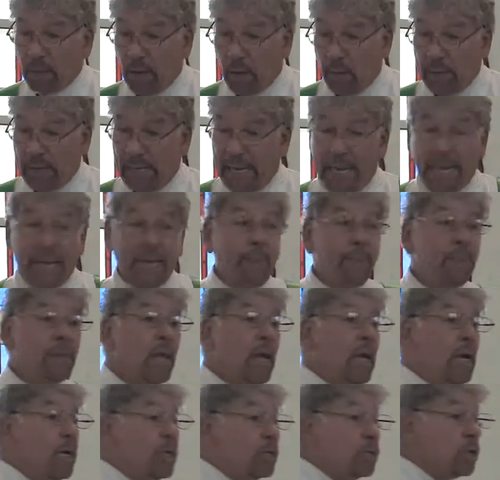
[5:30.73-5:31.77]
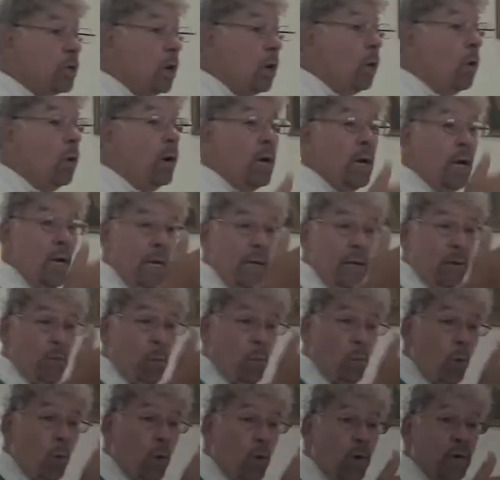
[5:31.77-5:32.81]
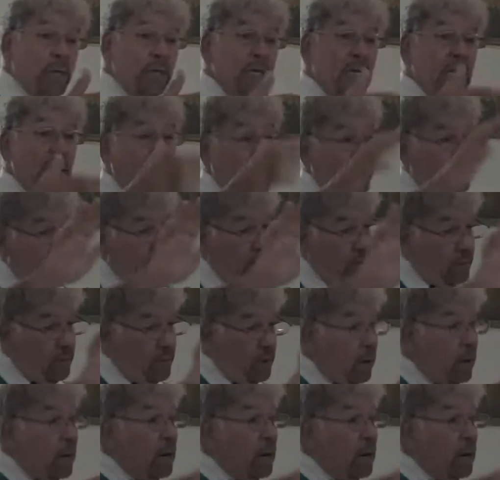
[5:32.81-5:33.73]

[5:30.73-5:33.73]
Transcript: Okay? So, warning if there